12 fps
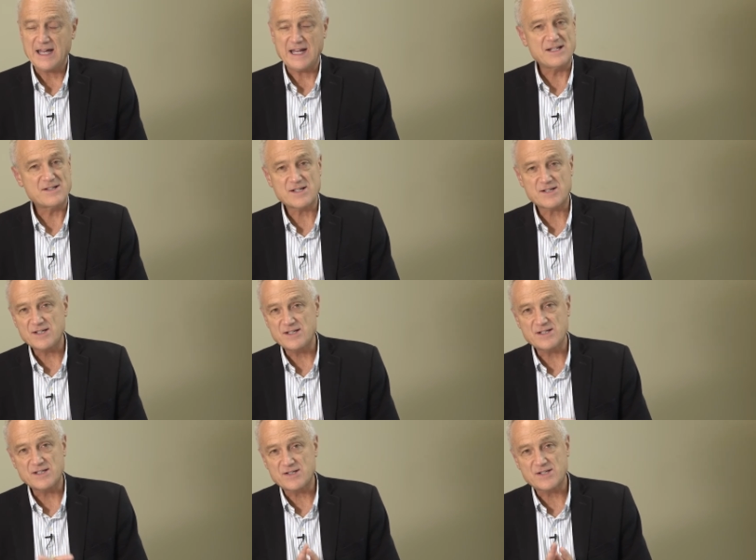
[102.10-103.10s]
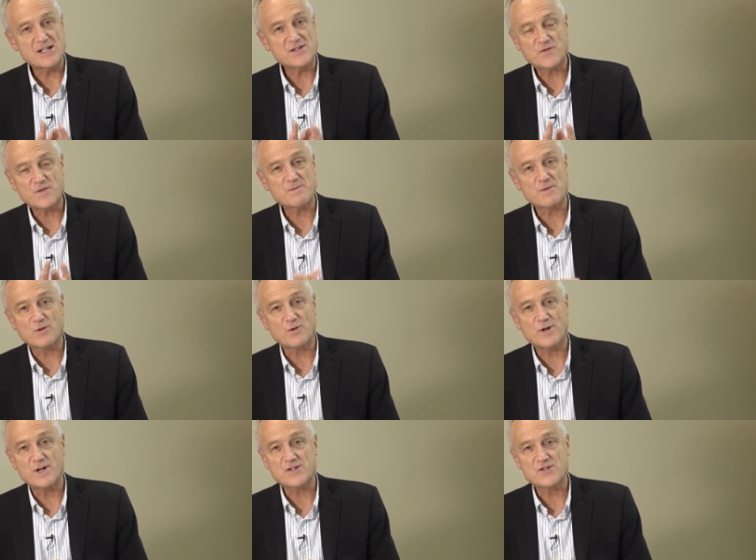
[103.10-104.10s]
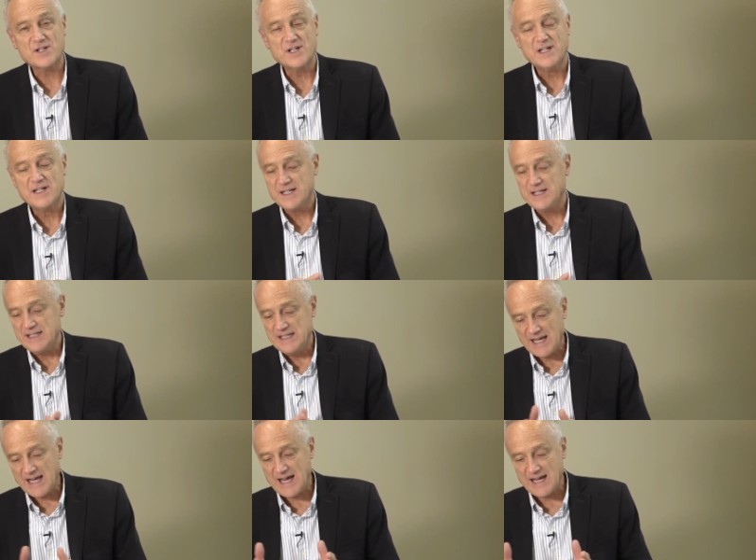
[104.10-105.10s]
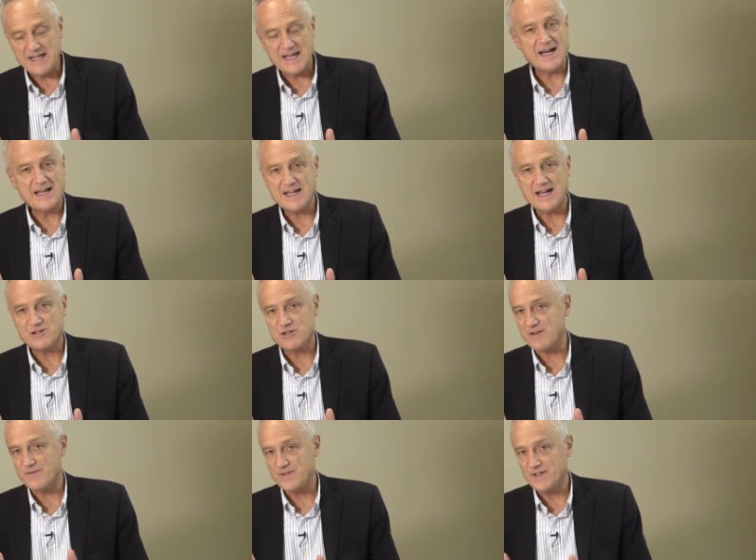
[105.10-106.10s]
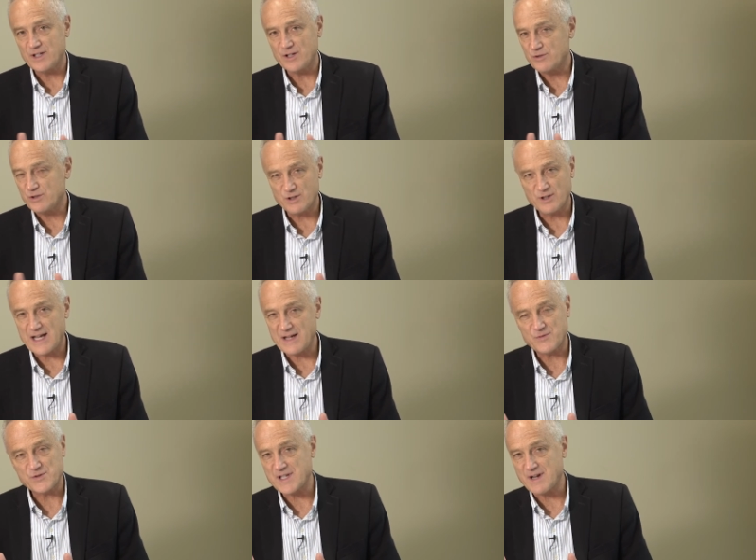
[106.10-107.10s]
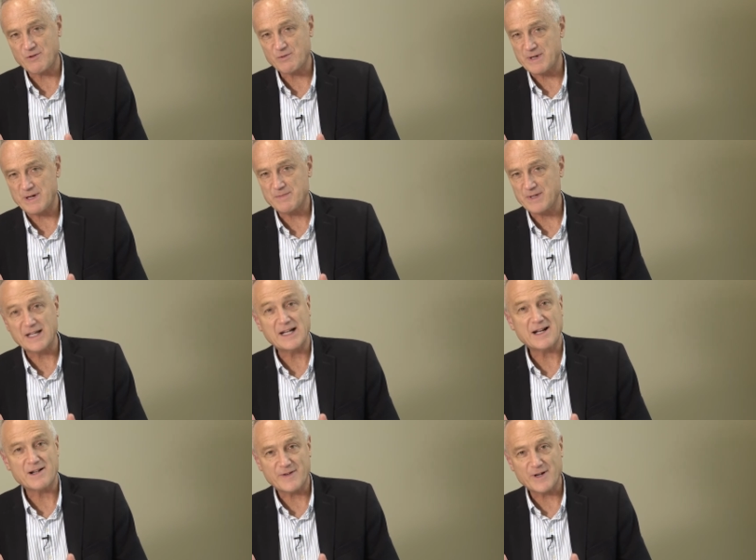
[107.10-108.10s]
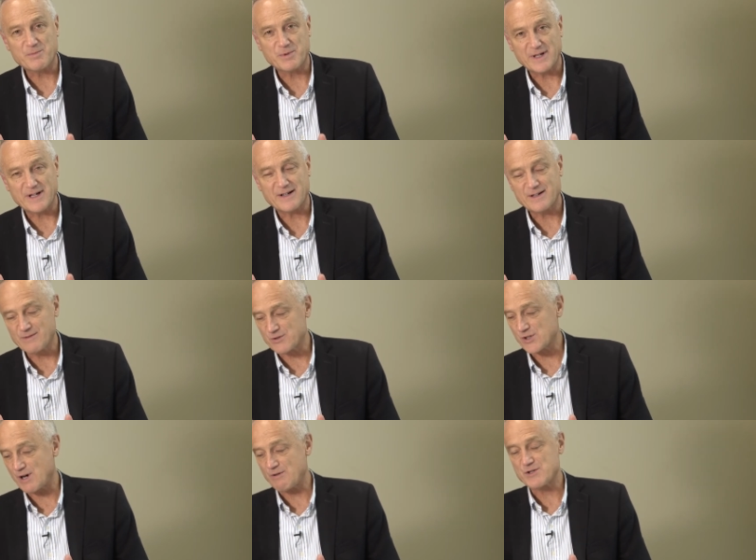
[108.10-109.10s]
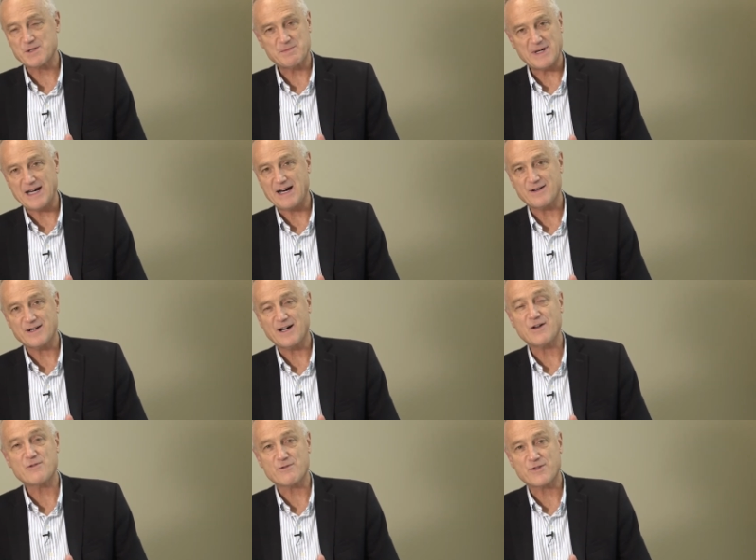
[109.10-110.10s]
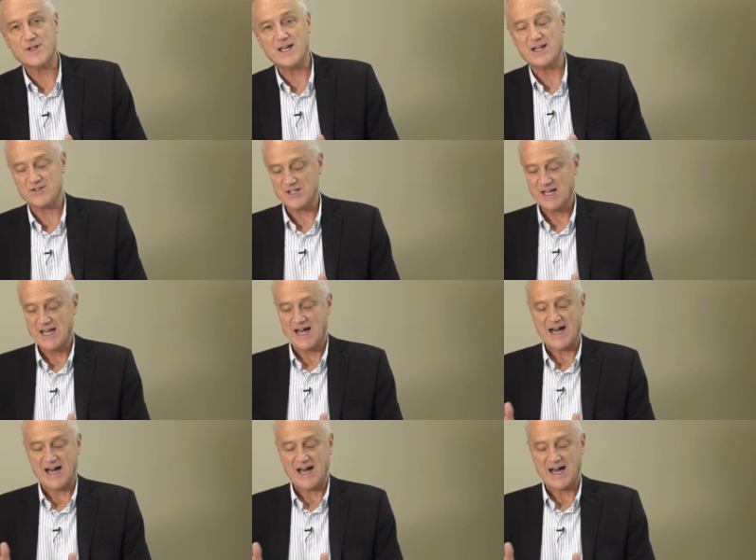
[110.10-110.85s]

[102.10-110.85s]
And he says he, his sense from the Lord is, yeah, yeah, yeah, Jeff, you know, your life was never about being an NFL player. It was always about other things.